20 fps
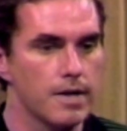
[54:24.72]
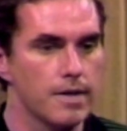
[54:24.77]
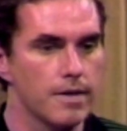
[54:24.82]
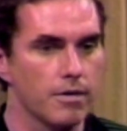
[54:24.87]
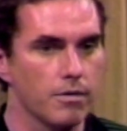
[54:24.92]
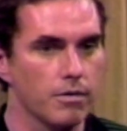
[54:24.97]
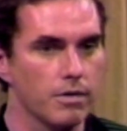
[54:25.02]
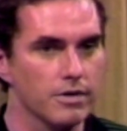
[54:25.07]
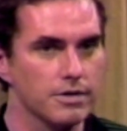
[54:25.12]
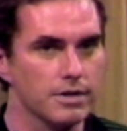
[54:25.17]

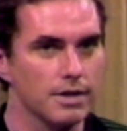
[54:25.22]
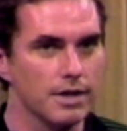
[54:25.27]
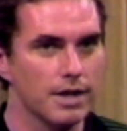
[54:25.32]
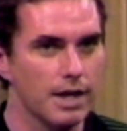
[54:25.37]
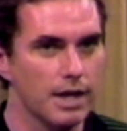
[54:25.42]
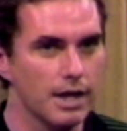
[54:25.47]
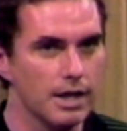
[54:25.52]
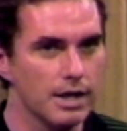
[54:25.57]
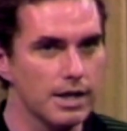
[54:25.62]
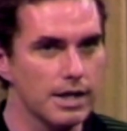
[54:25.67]
there wasn't
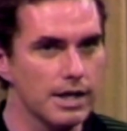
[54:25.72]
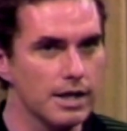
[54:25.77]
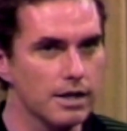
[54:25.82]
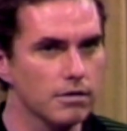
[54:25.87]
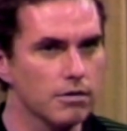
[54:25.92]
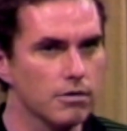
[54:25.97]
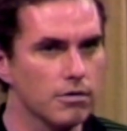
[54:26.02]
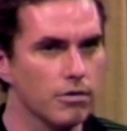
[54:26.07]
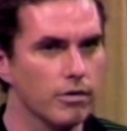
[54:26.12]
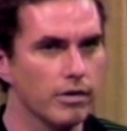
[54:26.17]
any
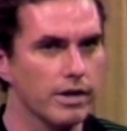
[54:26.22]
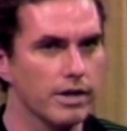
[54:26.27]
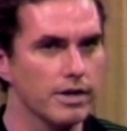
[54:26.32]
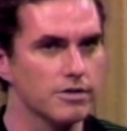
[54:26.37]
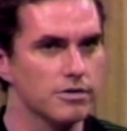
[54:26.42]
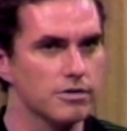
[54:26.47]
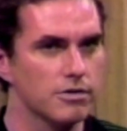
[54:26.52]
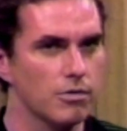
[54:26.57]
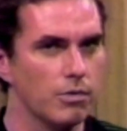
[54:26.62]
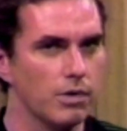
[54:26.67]
inquiry
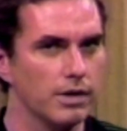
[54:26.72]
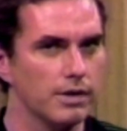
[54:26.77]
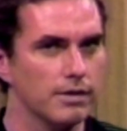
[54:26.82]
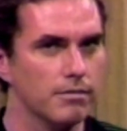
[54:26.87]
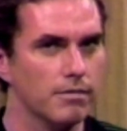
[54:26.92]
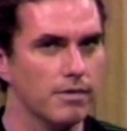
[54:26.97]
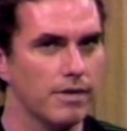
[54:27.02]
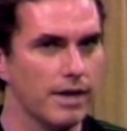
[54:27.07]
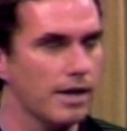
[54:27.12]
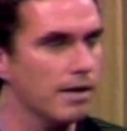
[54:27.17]
as to what
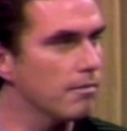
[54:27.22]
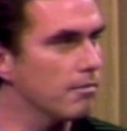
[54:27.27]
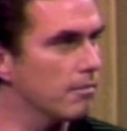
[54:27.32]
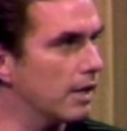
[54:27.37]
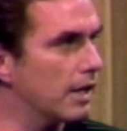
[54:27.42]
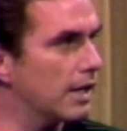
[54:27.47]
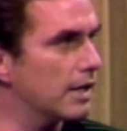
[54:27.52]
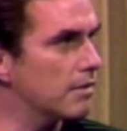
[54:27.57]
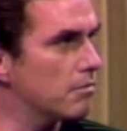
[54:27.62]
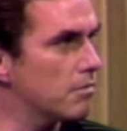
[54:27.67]
that
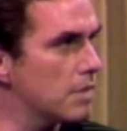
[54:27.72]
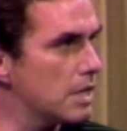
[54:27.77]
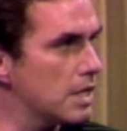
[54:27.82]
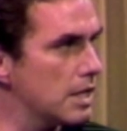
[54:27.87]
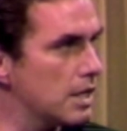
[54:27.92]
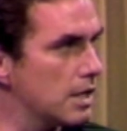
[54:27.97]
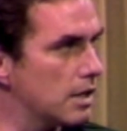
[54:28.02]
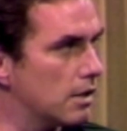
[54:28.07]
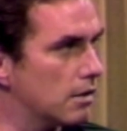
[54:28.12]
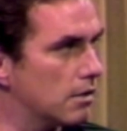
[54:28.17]
might
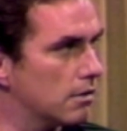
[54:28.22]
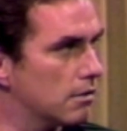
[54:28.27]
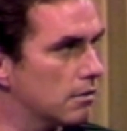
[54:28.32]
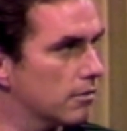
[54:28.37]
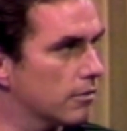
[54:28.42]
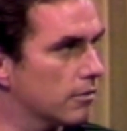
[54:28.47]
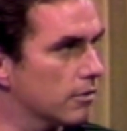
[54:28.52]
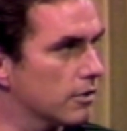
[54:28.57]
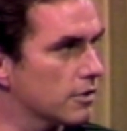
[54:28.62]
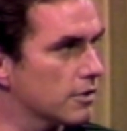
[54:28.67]
mean
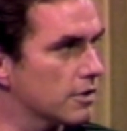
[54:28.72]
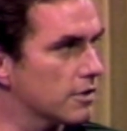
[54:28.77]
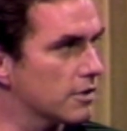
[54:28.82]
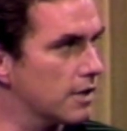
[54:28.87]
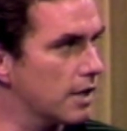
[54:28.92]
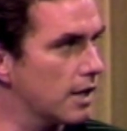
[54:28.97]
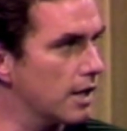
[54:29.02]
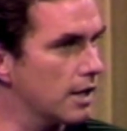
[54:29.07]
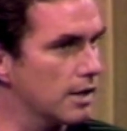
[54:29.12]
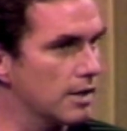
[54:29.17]
for
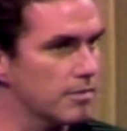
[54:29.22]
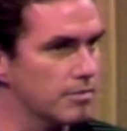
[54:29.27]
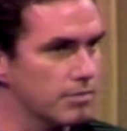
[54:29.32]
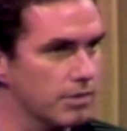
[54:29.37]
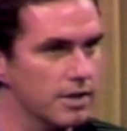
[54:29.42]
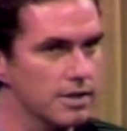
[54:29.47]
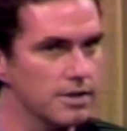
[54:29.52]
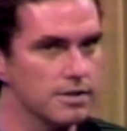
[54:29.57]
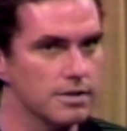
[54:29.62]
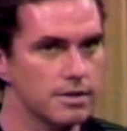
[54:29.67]
society.
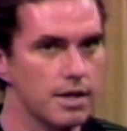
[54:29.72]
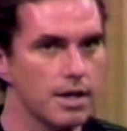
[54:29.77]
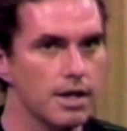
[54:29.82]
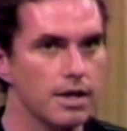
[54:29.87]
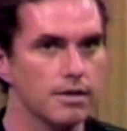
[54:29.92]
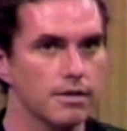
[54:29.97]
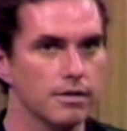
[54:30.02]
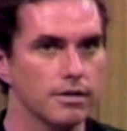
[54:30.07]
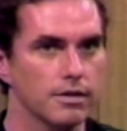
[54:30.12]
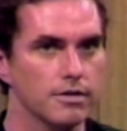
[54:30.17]
Price
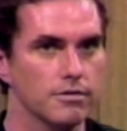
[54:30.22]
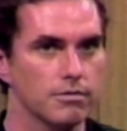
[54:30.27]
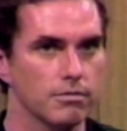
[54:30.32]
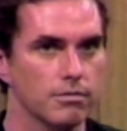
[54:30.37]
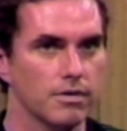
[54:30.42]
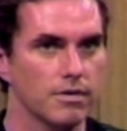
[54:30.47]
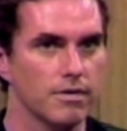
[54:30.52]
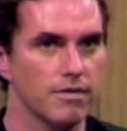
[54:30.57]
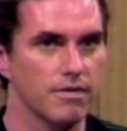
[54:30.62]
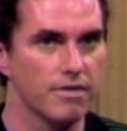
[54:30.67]
Daniel is
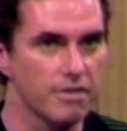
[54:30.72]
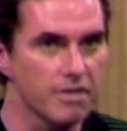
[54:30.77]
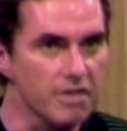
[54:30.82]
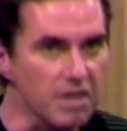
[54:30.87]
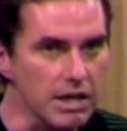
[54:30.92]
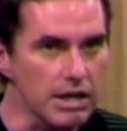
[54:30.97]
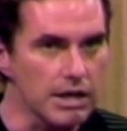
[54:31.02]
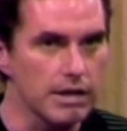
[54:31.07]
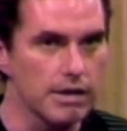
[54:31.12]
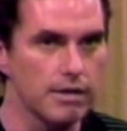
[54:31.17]
one of
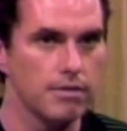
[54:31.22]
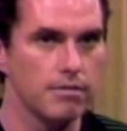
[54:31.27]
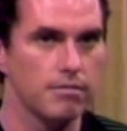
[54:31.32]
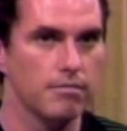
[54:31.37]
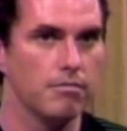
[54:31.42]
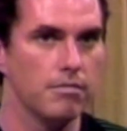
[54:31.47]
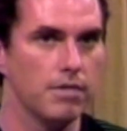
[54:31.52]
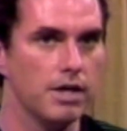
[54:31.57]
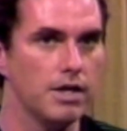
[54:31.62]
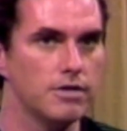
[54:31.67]
the
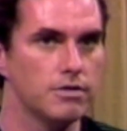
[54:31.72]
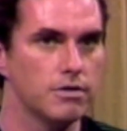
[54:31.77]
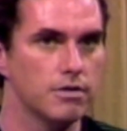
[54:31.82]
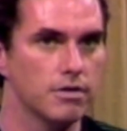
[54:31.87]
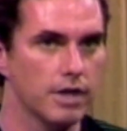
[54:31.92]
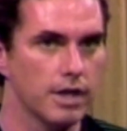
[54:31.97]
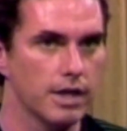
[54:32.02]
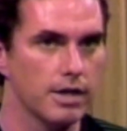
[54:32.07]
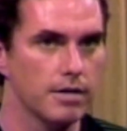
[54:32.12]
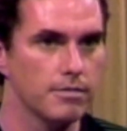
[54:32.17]
major
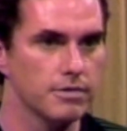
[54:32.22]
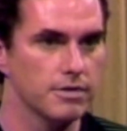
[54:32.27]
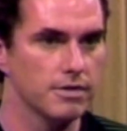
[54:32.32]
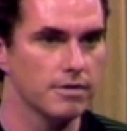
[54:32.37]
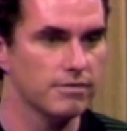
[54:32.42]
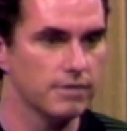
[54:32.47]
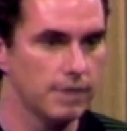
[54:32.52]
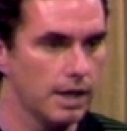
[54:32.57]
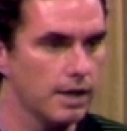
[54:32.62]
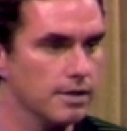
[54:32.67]
names
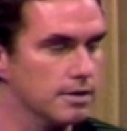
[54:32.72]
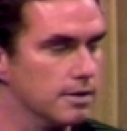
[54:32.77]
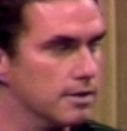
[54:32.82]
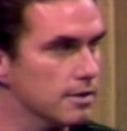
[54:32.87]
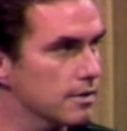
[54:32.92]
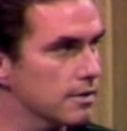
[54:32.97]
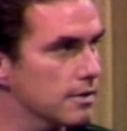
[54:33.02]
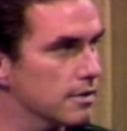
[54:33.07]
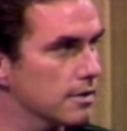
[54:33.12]
of Texas.